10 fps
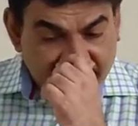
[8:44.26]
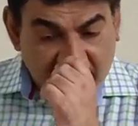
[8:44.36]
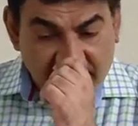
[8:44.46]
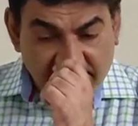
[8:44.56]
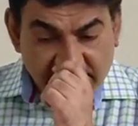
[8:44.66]

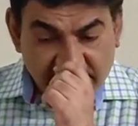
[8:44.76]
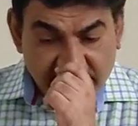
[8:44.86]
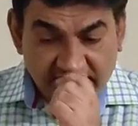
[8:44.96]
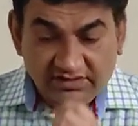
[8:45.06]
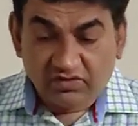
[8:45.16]
For this,
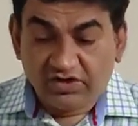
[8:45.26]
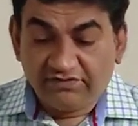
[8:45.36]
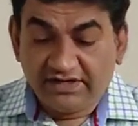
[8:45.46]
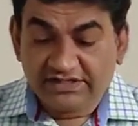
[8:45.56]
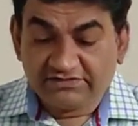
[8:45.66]

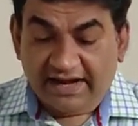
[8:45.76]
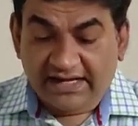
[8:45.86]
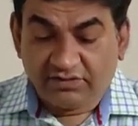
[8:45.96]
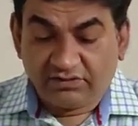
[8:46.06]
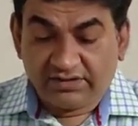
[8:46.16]
goodwill is
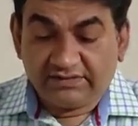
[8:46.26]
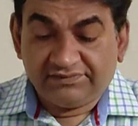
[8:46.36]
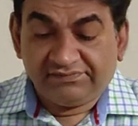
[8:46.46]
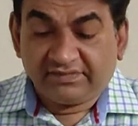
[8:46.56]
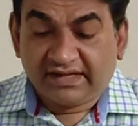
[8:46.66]
valued
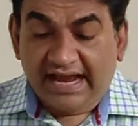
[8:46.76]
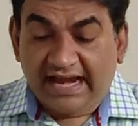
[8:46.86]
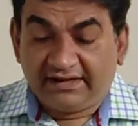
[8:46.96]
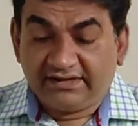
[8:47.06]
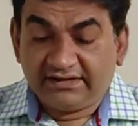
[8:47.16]

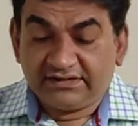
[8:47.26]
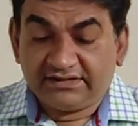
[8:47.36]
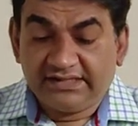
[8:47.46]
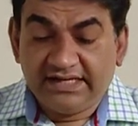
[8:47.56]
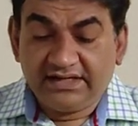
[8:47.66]
at
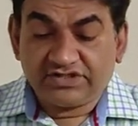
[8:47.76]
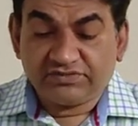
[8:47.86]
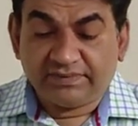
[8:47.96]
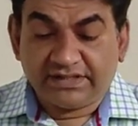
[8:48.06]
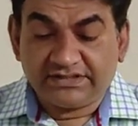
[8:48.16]
3 years
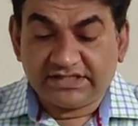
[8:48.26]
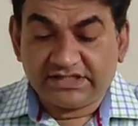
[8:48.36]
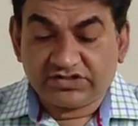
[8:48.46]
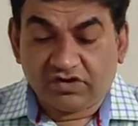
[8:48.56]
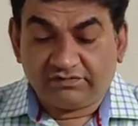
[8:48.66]

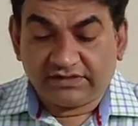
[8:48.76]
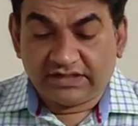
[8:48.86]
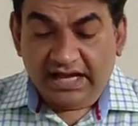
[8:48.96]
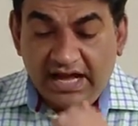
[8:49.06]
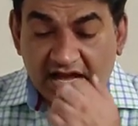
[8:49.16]
purchase of the
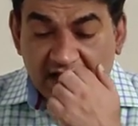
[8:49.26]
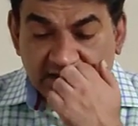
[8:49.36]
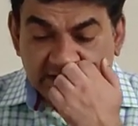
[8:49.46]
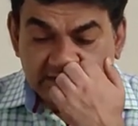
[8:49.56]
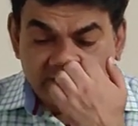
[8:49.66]

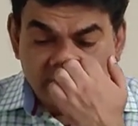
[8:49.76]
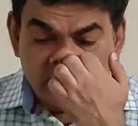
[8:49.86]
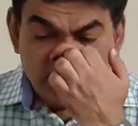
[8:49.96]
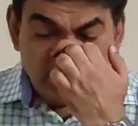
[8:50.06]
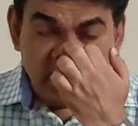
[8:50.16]
last
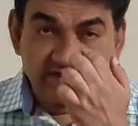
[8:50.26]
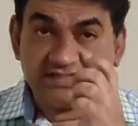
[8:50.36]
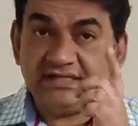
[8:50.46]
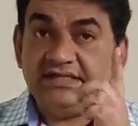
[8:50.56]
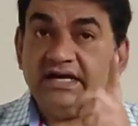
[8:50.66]
4
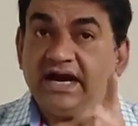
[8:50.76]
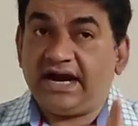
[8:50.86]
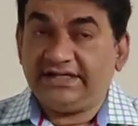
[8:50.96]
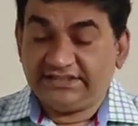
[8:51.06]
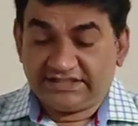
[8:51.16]
years
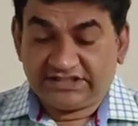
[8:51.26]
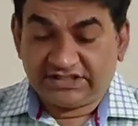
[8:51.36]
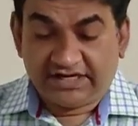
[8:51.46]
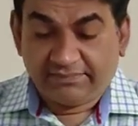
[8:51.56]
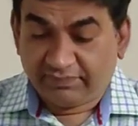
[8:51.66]

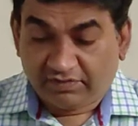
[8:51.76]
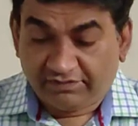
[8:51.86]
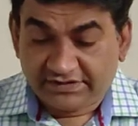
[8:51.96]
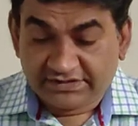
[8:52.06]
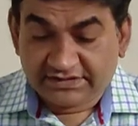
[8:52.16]
adjusted
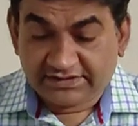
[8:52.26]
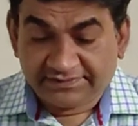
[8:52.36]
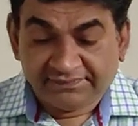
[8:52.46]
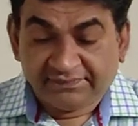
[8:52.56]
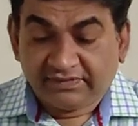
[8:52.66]
profits.
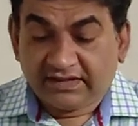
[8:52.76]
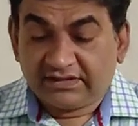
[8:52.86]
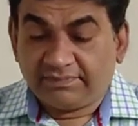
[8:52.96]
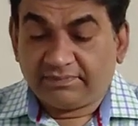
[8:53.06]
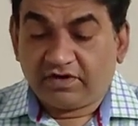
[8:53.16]

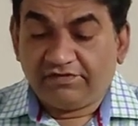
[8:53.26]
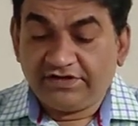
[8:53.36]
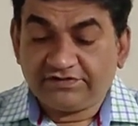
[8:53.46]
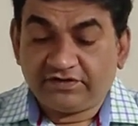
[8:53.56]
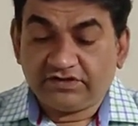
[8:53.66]
The
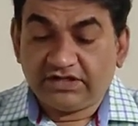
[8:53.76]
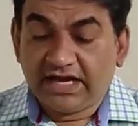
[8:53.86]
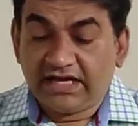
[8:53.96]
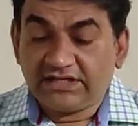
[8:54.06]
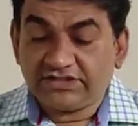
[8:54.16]
profits for the
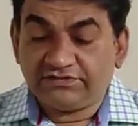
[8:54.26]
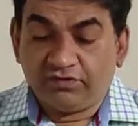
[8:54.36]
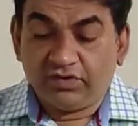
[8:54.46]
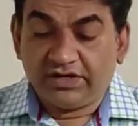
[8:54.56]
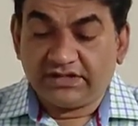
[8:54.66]
last
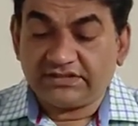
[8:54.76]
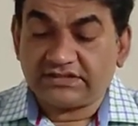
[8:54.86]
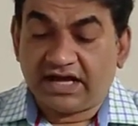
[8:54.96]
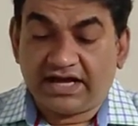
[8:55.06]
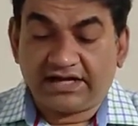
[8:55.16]
4 years
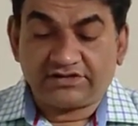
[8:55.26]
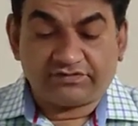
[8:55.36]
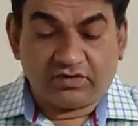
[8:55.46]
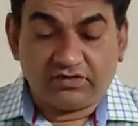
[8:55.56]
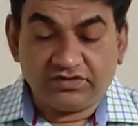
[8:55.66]
are as
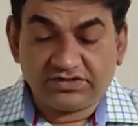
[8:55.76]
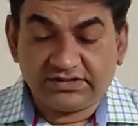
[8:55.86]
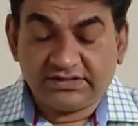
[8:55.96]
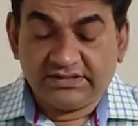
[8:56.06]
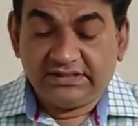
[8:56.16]
follows.
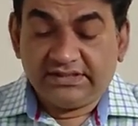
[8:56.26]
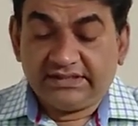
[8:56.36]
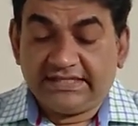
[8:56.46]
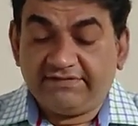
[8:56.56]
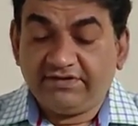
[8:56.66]

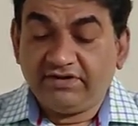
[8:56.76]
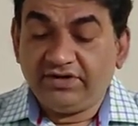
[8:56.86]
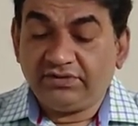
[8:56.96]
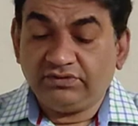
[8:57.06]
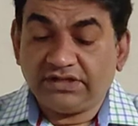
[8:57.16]
They have
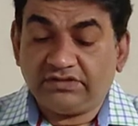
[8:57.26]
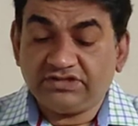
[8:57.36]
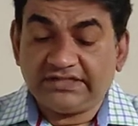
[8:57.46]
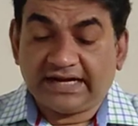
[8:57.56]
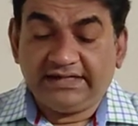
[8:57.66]
given
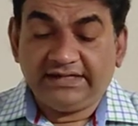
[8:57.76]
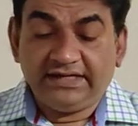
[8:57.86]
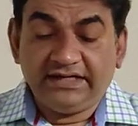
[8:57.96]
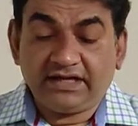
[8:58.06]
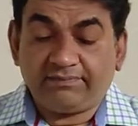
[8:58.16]

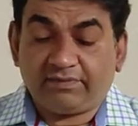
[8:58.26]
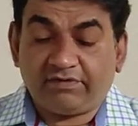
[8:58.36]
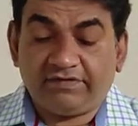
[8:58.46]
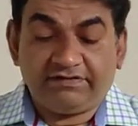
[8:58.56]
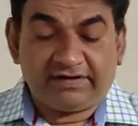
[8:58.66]
2019 ka
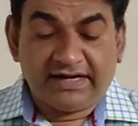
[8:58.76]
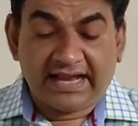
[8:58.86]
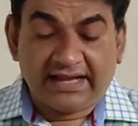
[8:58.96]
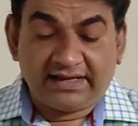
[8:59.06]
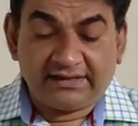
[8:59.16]
profit 1
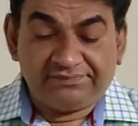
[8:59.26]
lakh,